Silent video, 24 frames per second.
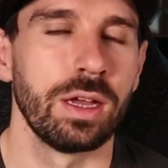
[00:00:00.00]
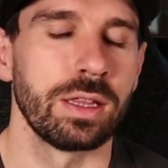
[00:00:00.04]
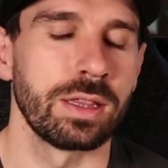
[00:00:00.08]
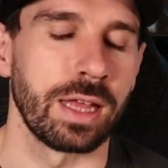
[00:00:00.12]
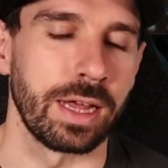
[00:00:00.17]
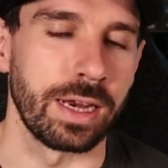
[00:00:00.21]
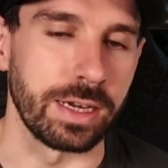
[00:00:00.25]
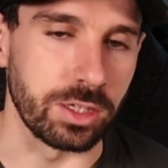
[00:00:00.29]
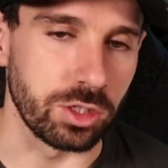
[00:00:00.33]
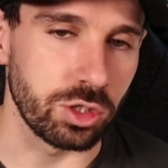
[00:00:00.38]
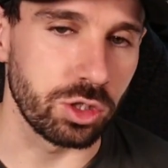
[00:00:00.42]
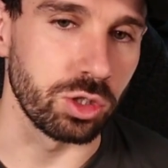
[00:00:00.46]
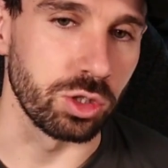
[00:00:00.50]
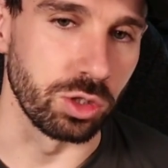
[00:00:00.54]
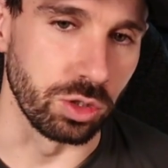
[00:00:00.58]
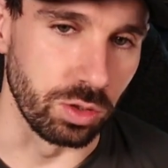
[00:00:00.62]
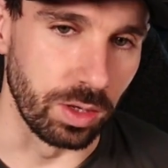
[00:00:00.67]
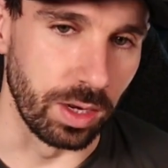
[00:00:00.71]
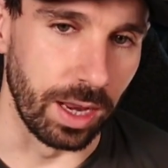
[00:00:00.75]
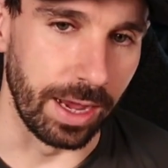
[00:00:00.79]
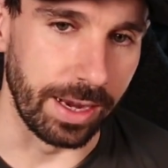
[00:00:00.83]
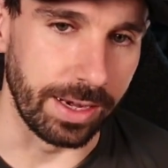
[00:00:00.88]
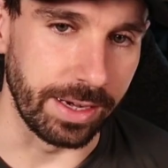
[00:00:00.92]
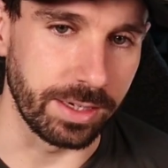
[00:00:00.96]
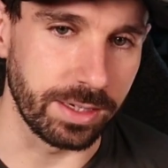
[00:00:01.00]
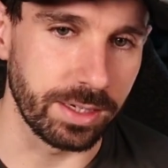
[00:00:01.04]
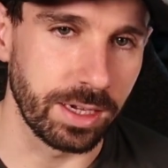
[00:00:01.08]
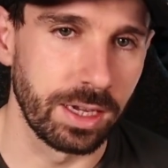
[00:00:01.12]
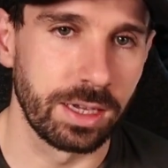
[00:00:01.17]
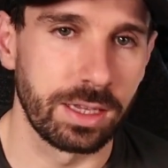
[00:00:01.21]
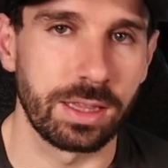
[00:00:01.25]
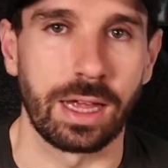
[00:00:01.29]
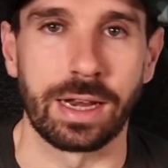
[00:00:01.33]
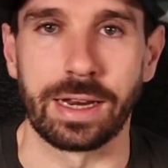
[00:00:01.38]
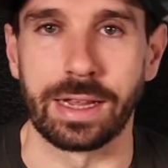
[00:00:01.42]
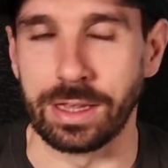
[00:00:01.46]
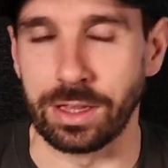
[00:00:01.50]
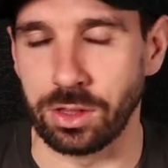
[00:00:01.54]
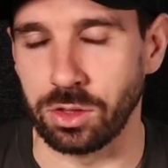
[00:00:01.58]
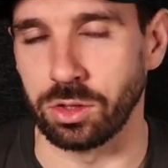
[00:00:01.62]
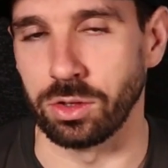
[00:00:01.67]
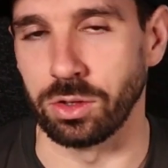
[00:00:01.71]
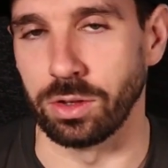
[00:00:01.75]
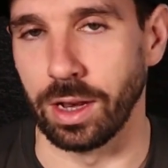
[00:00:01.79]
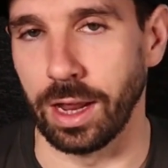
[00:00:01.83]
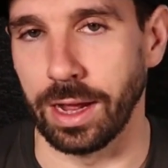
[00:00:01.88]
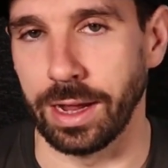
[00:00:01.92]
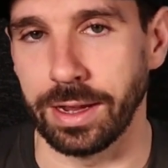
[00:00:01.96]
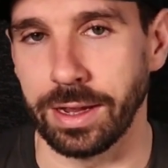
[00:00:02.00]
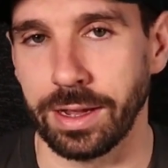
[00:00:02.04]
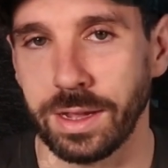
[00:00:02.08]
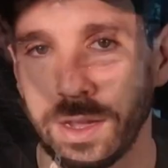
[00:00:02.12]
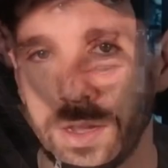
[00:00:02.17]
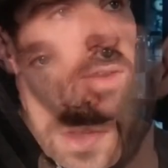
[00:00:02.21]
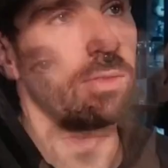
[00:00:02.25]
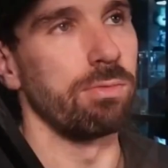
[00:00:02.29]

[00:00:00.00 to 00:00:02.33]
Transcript: that is too late. That is too late.